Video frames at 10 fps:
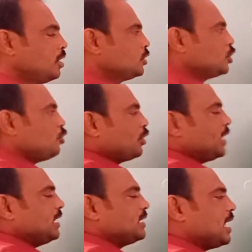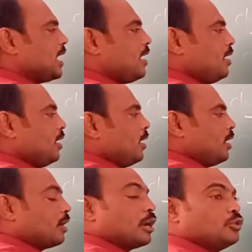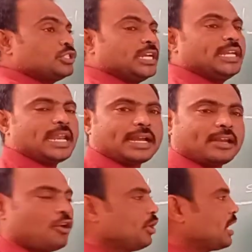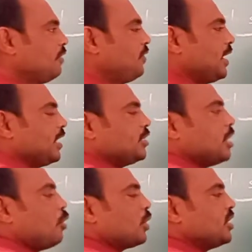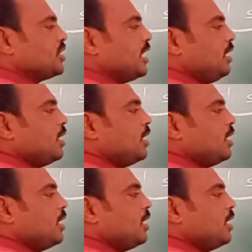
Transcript: So what is the ground state electron configuration? Outer shell